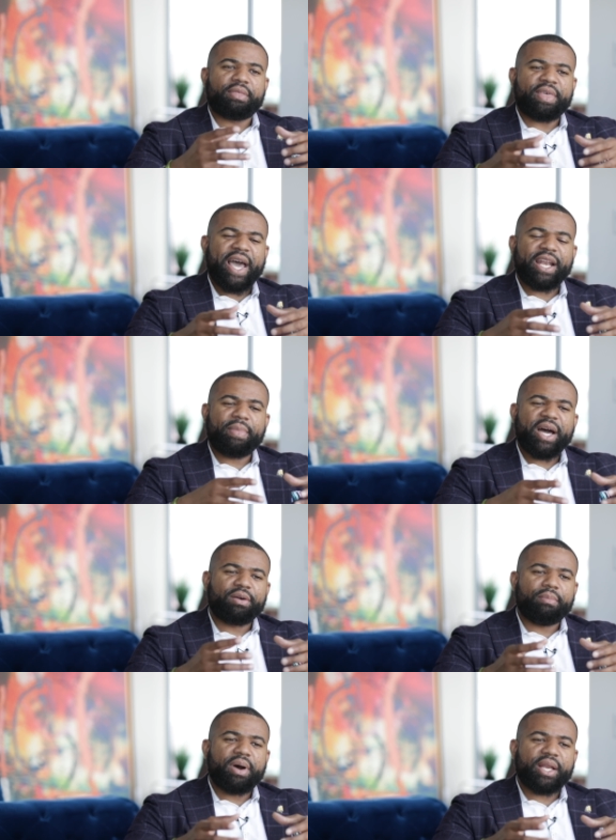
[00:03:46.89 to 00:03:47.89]
that amount
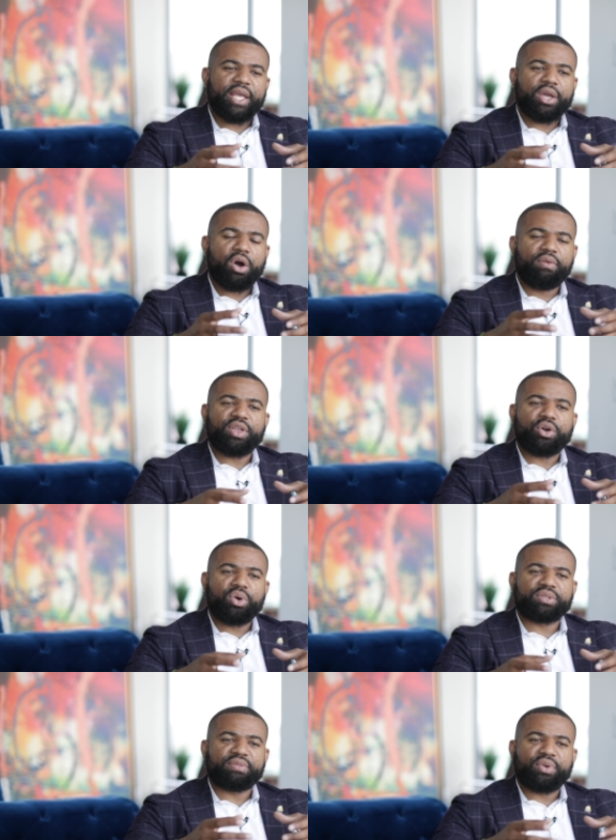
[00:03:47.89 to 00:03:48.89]
of money over the
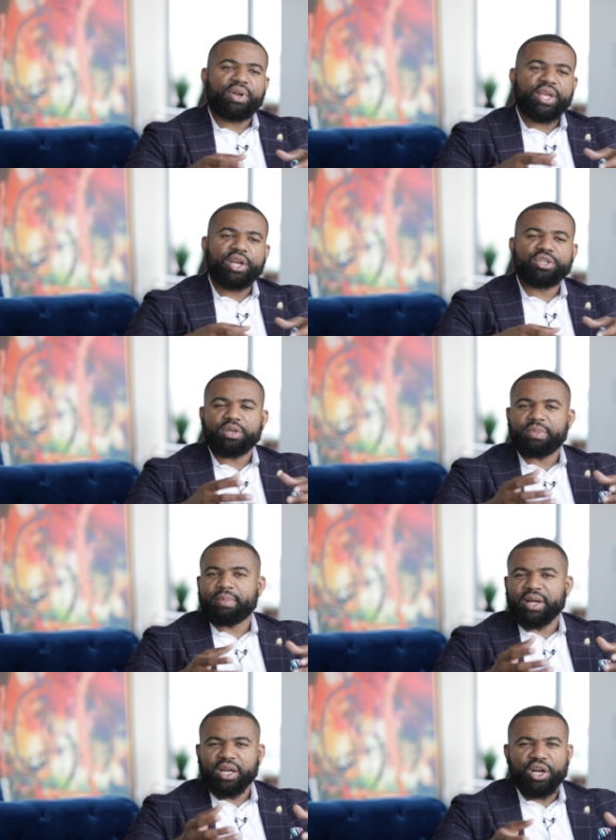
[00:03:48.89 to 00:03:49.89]
course of 30 years could be
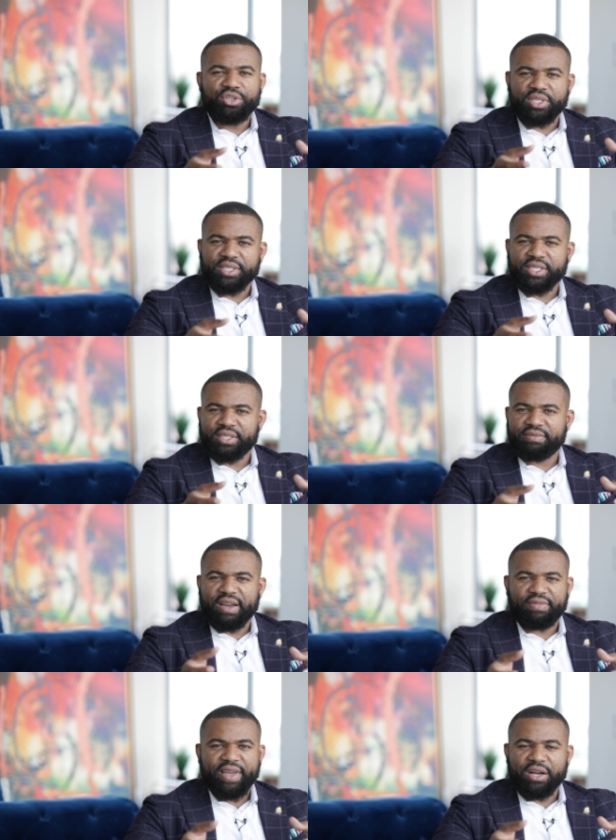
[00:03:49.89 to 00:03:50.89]
about
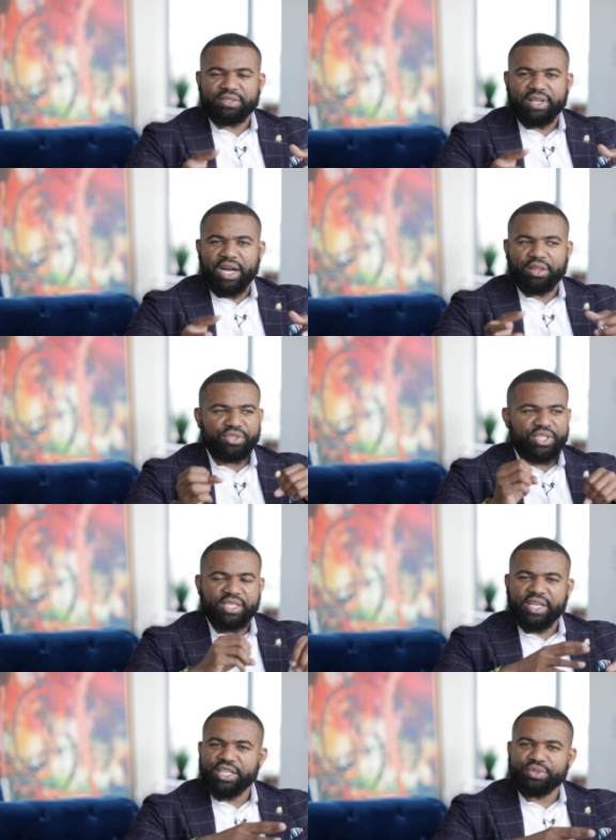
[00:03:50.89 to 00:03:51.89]
$165,000
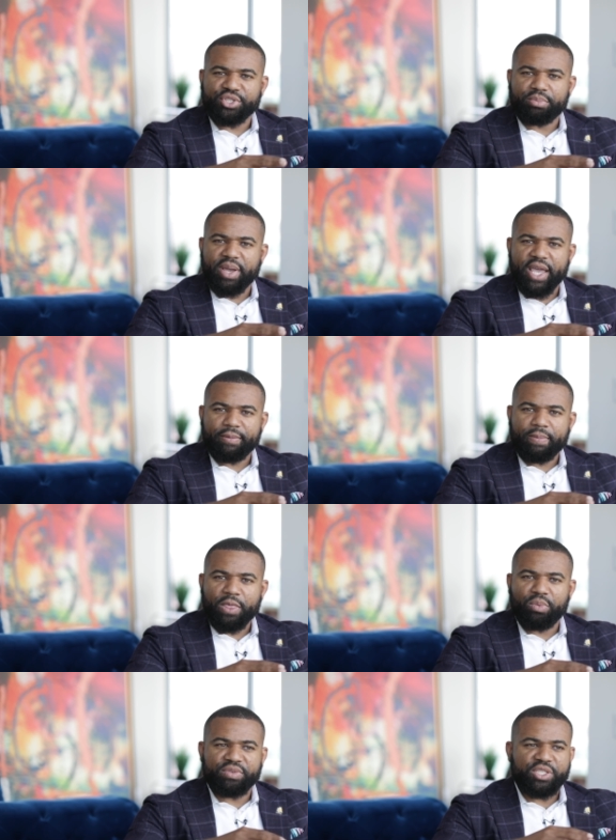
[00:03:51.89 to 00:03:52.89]
just in interest you're paying
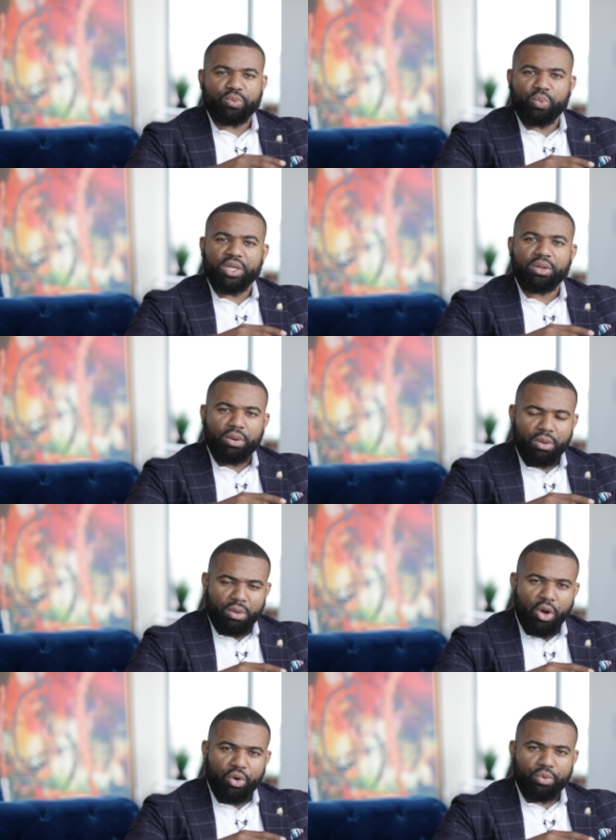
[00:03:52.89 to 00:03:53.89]
with just one
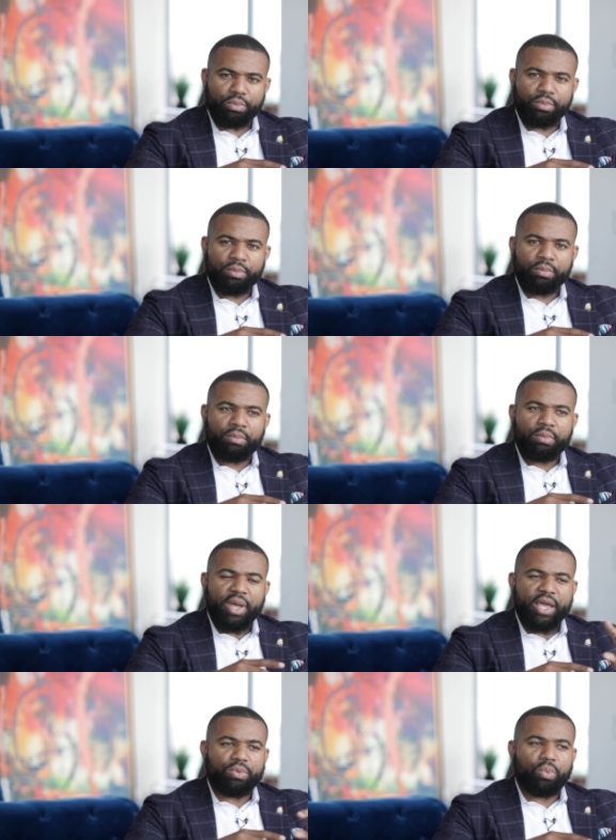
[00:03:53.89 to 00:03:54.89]
home
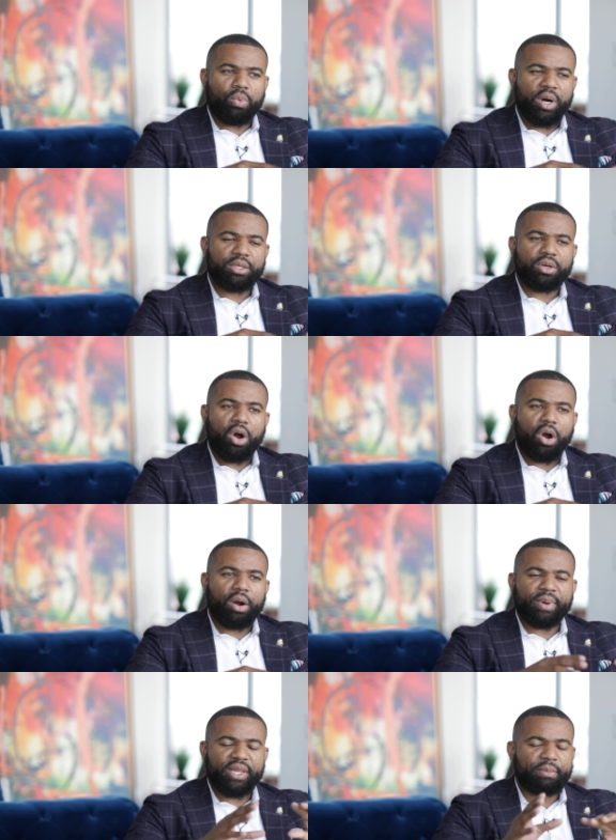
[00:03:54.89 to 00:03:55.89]
and one
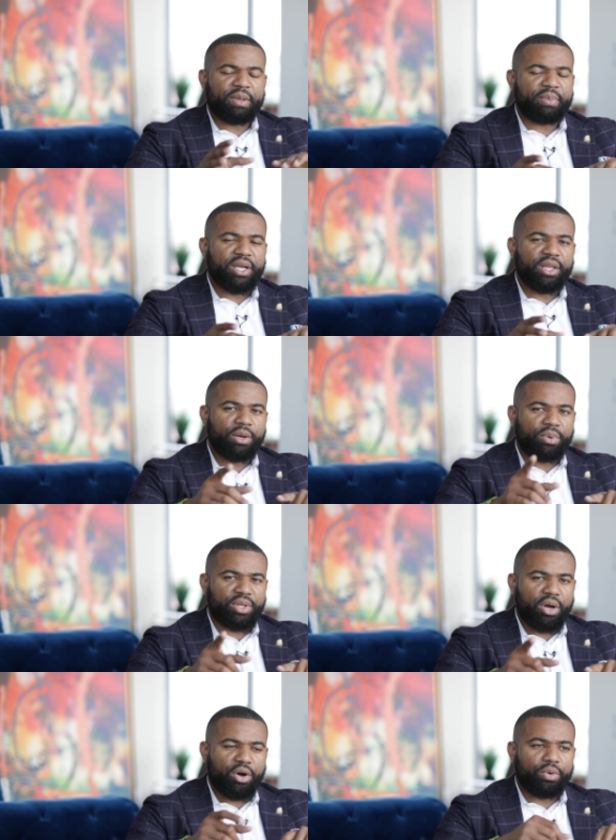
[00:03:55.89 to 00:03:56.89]
car. But let me be clear with
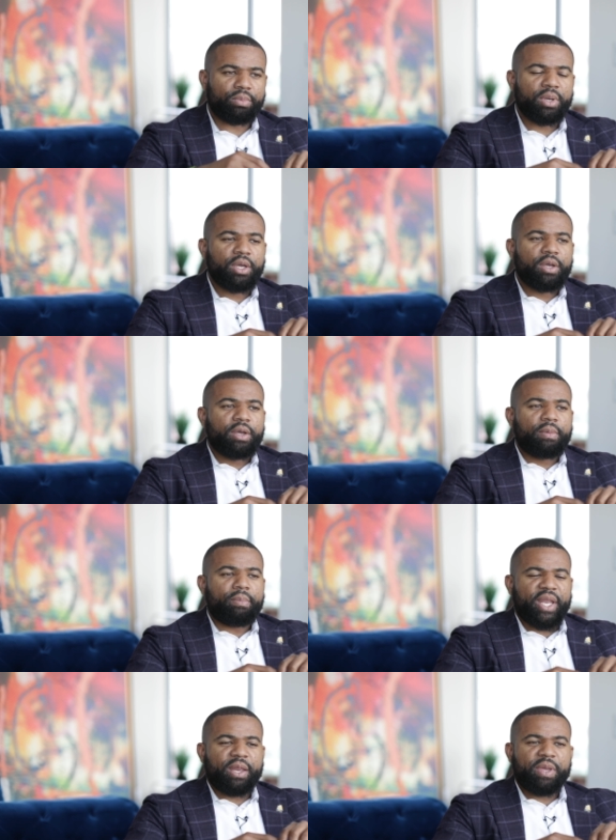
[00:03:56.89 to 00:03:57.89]
the home.
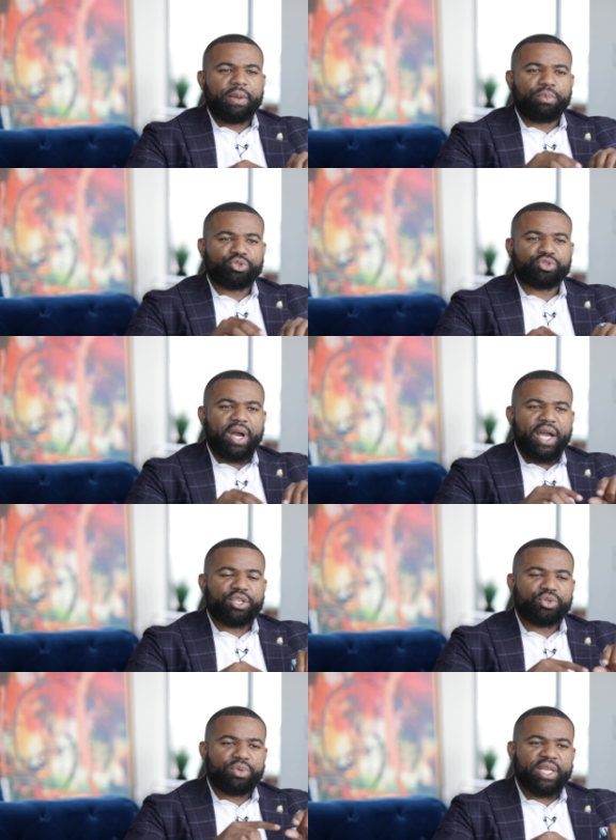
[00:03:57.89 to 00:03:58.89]
Many people try
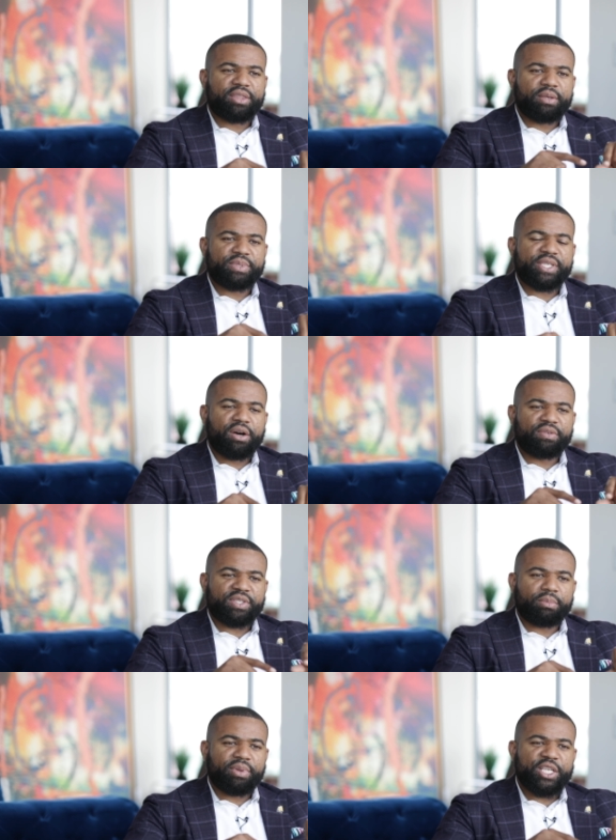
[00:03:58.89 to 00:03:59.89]
to get themselves
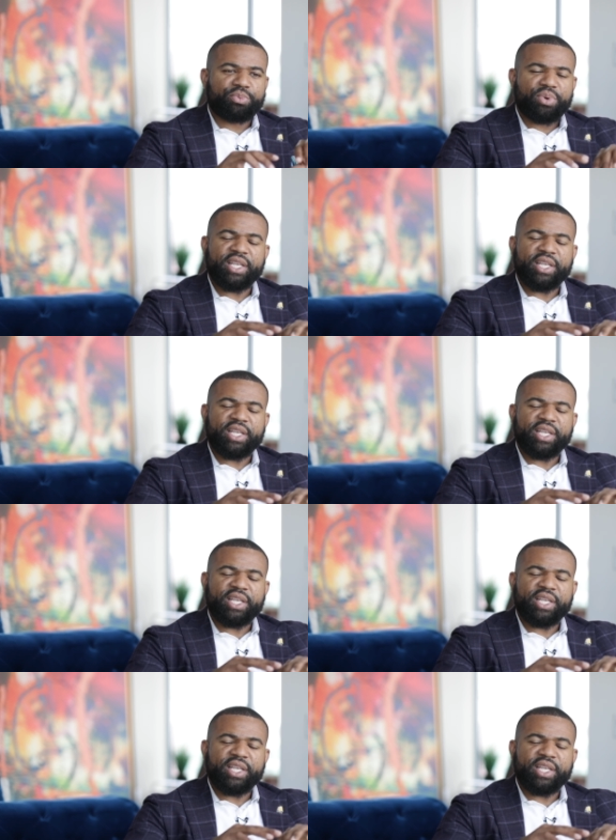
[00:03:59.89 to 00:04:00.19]
in a place where